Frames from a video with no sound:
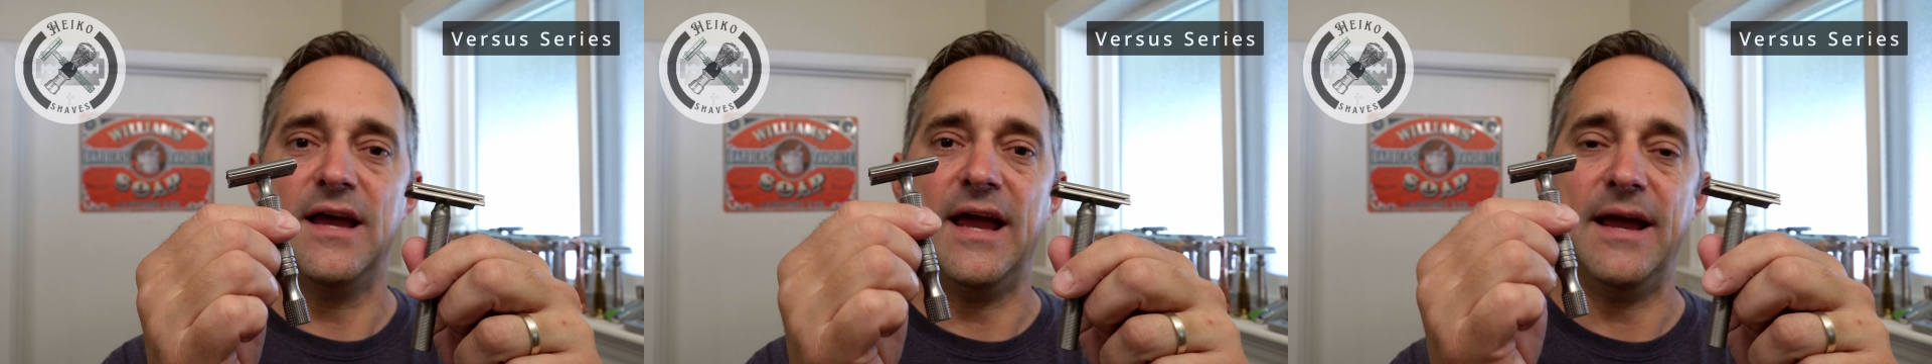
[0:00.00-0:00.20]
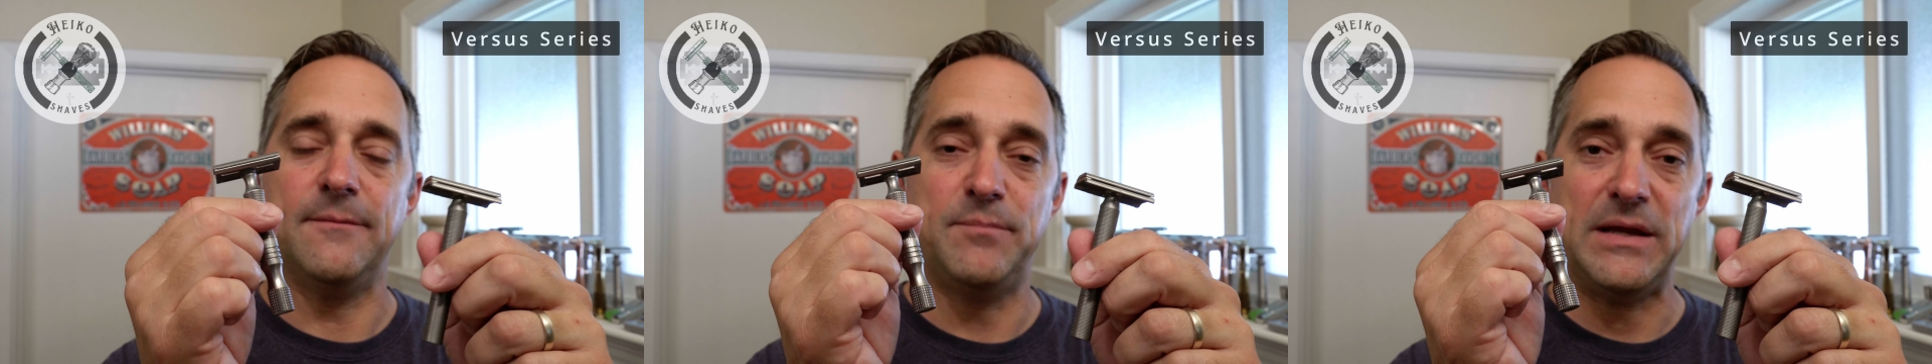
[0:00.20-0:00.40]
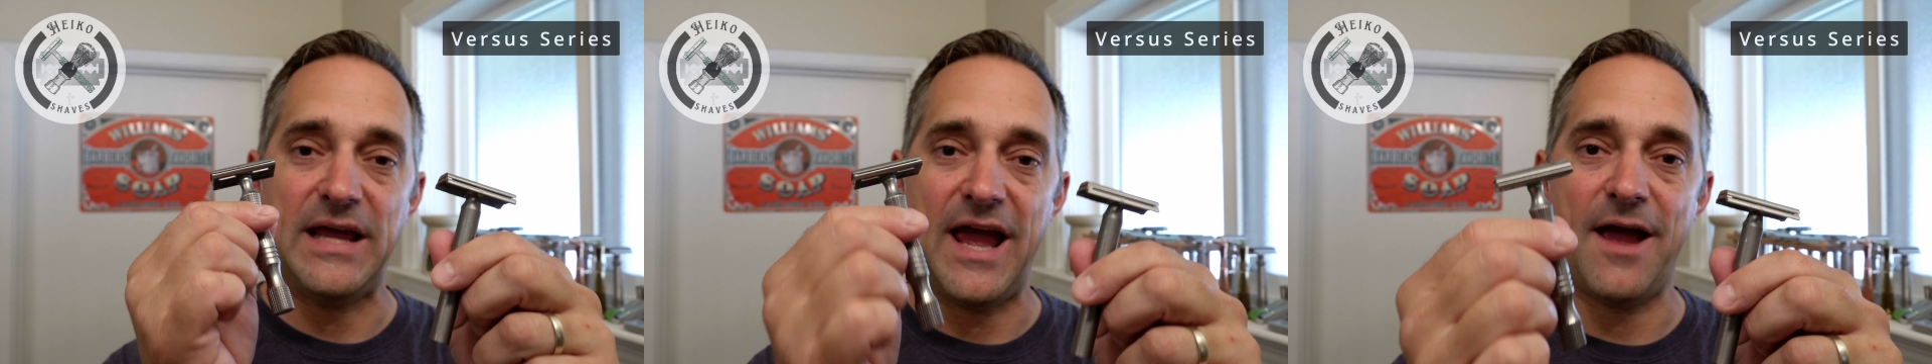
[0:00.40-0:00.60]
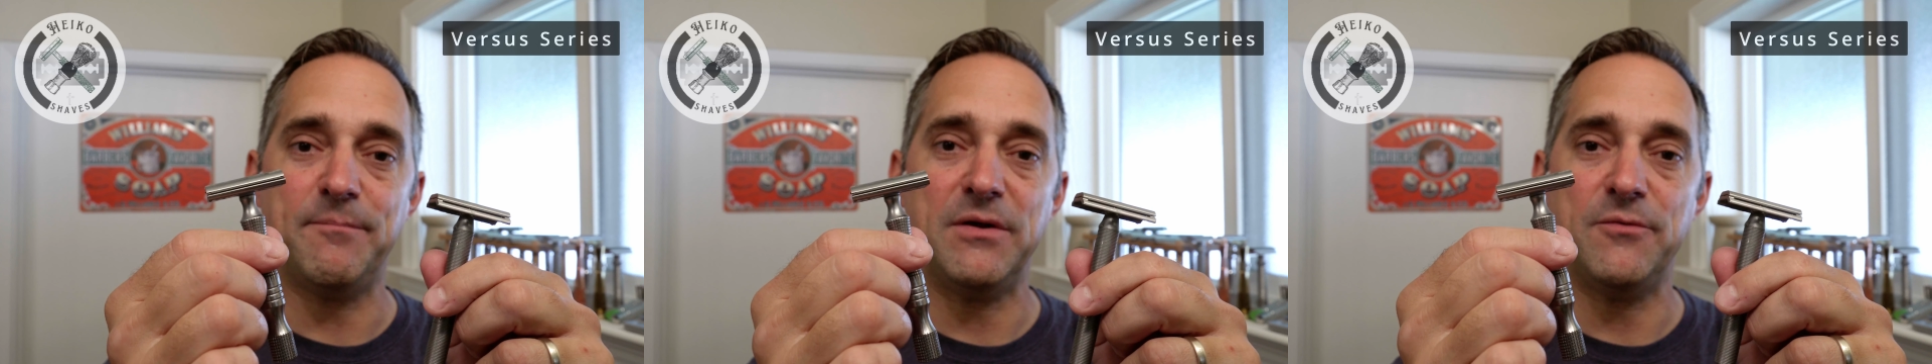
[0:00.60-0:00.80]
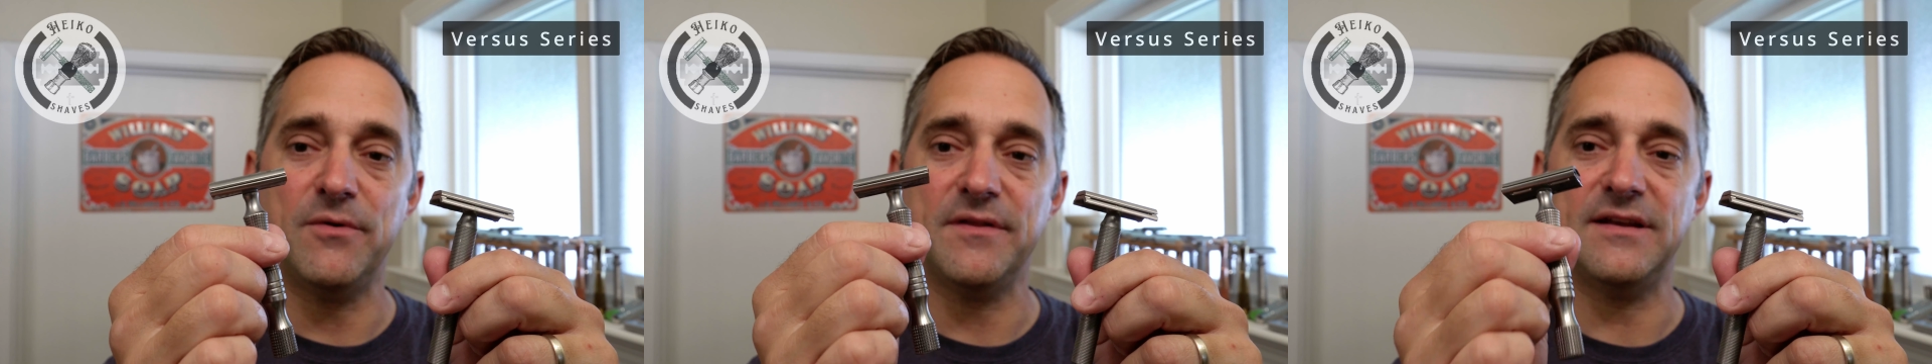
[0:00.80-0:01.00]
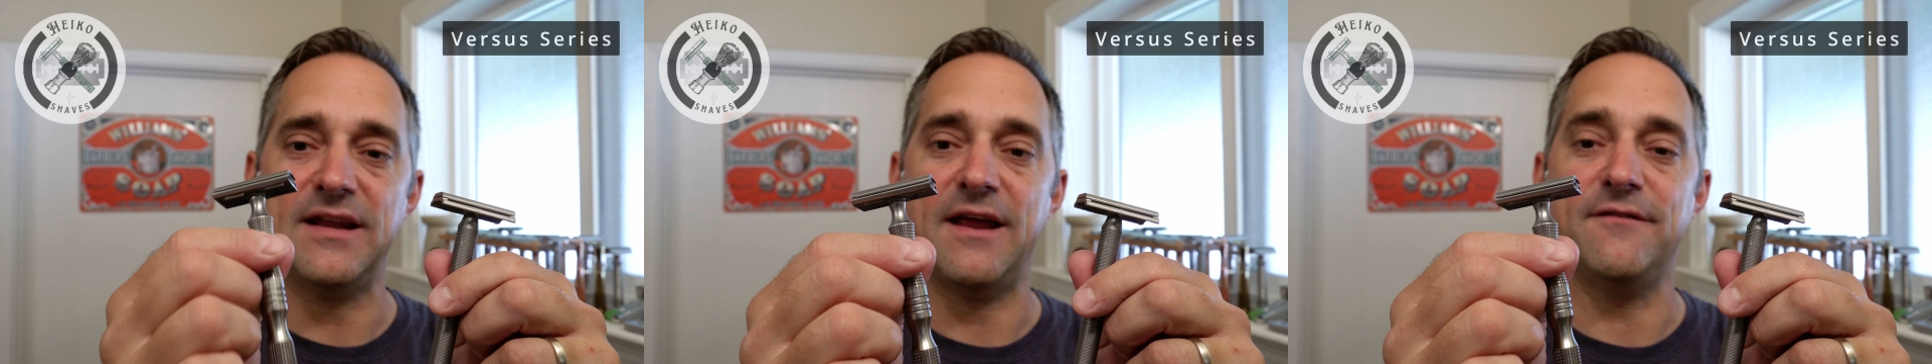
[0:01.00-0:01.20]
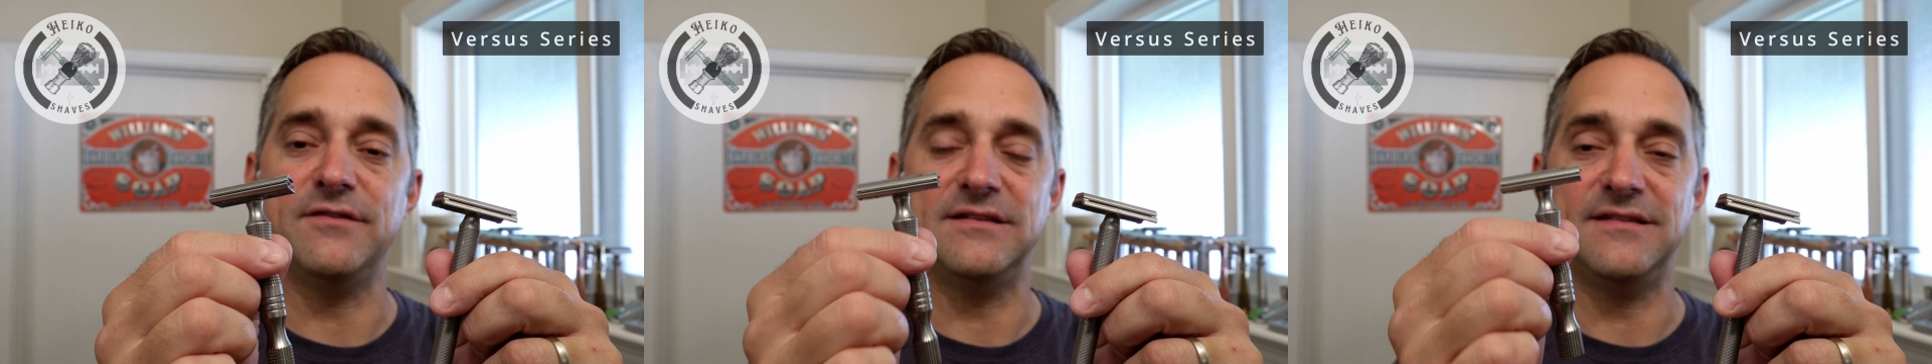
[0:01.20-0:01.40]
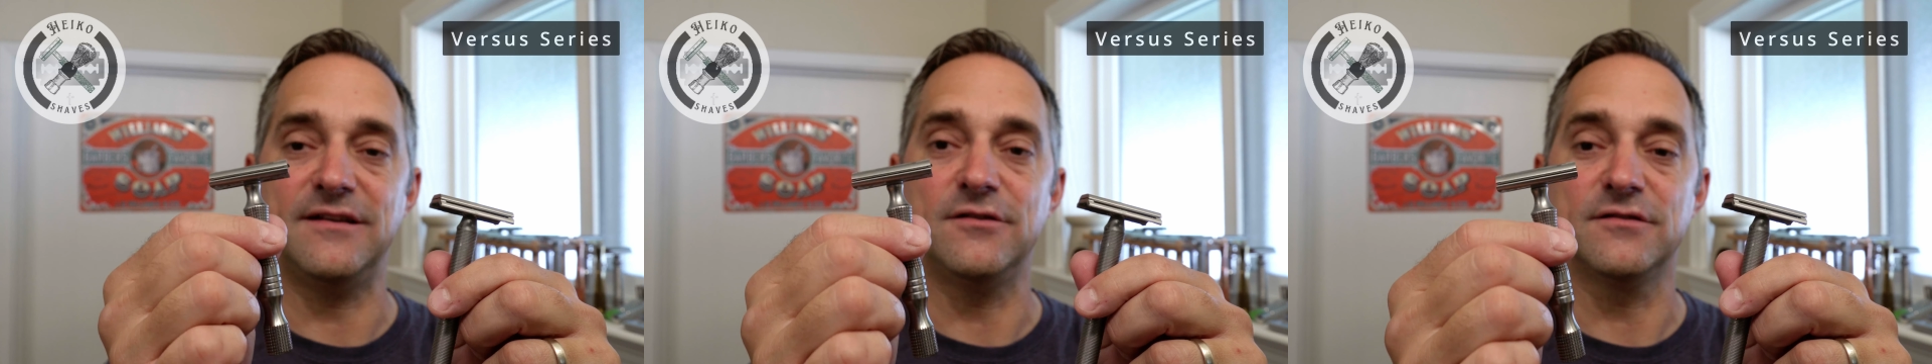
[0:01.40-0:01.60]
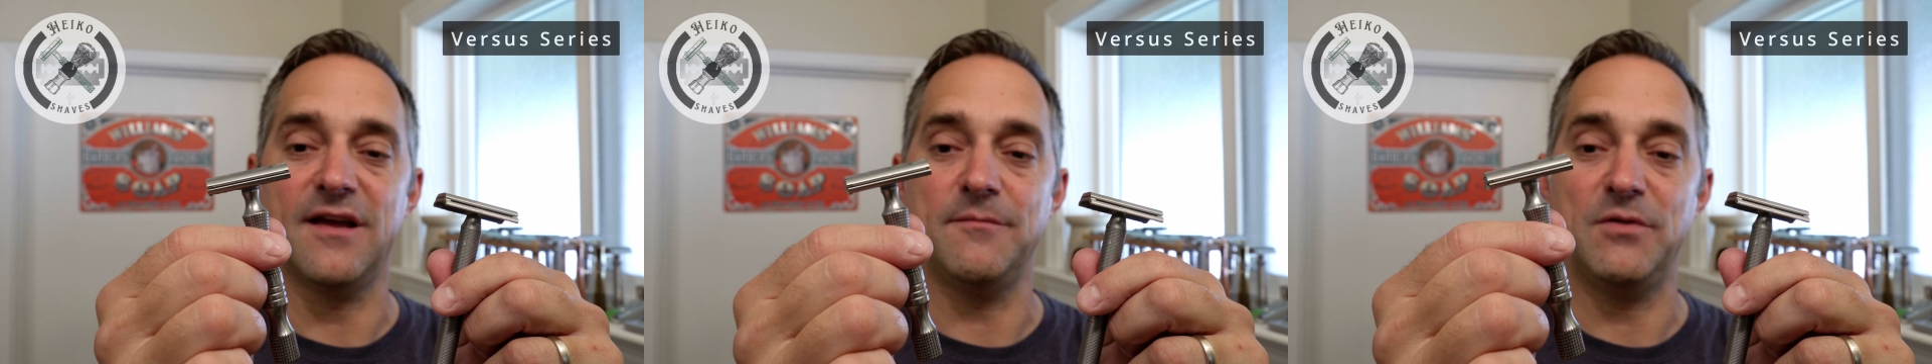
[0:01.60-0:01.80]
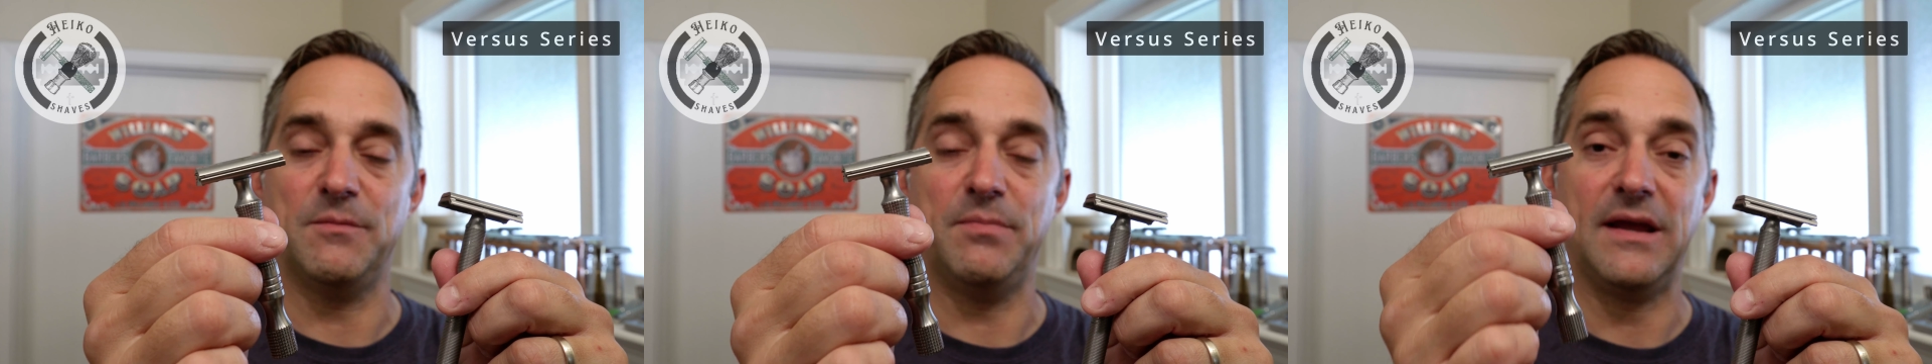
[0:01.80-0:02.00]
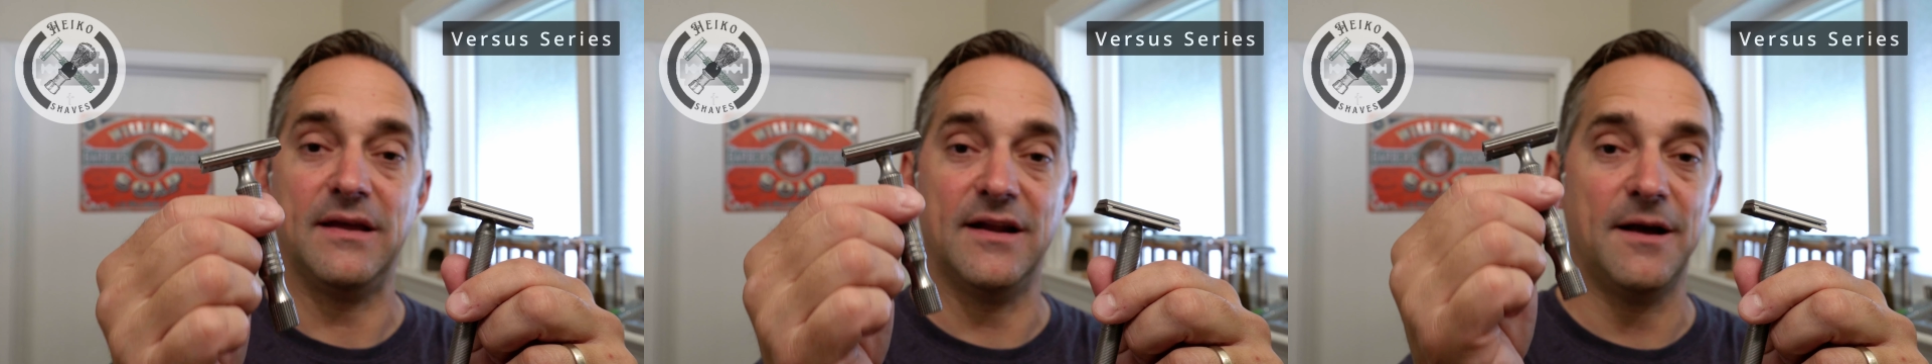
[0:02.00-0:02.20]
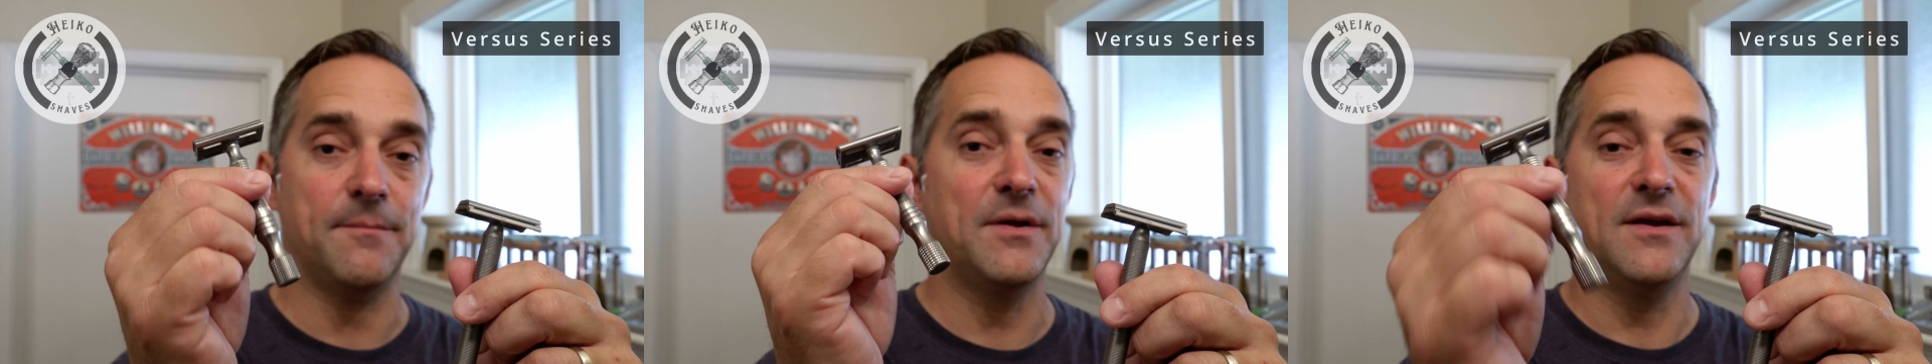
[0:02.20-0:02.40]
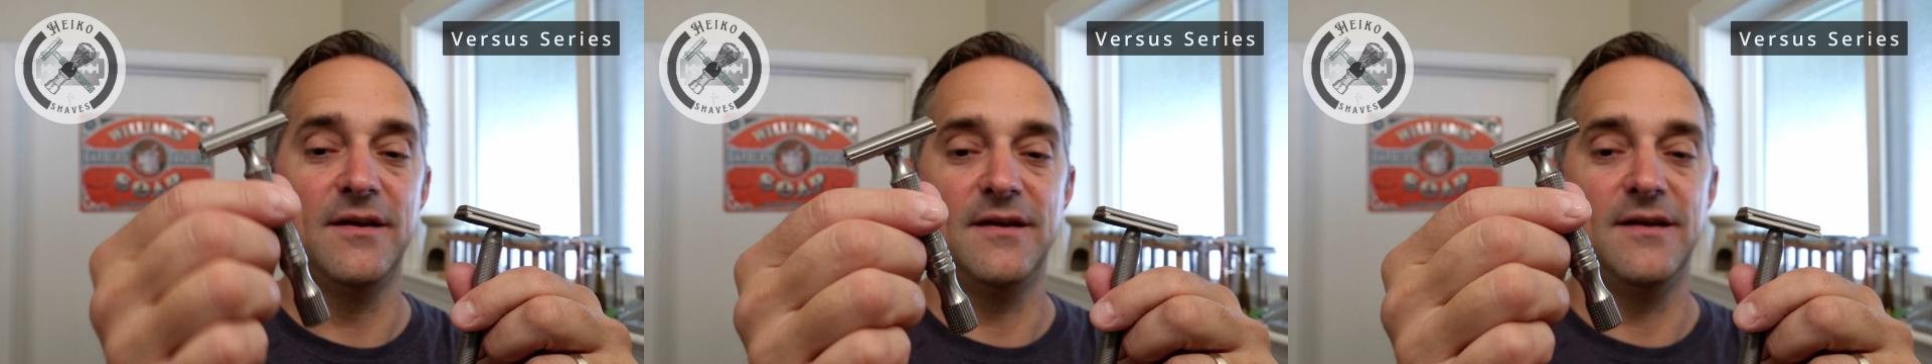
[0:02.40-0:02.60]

and be happy with it every single time you pick it up,